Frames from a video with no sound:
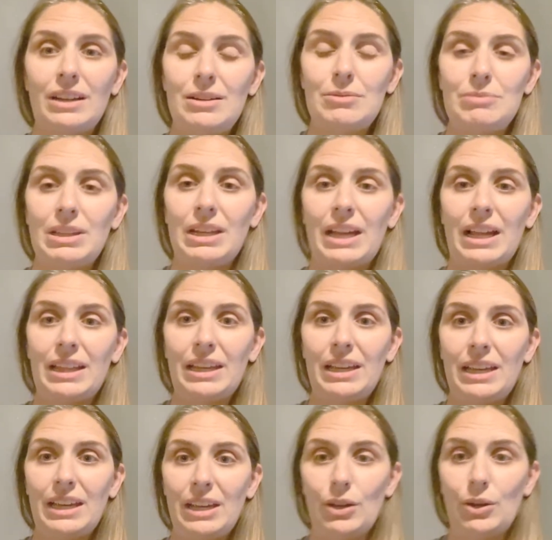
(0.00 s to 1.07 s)

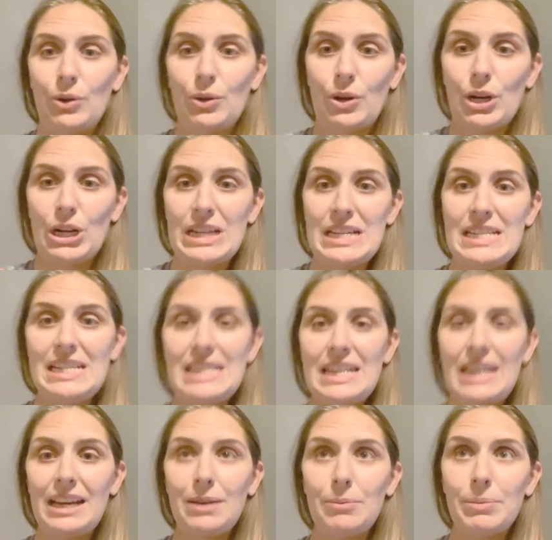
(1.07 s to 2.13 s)
Luckily, a
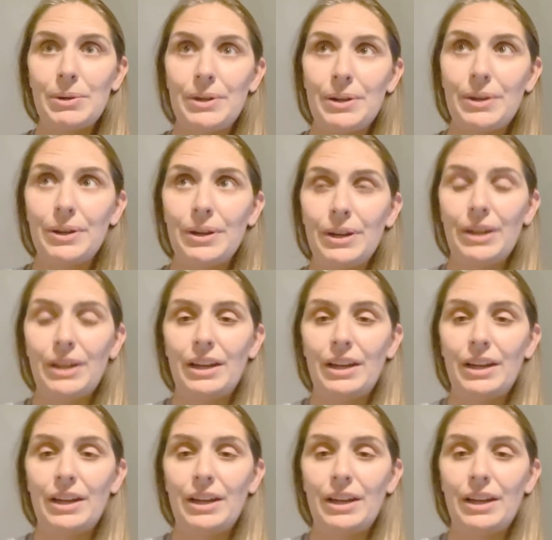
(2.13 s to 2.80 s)
neighbor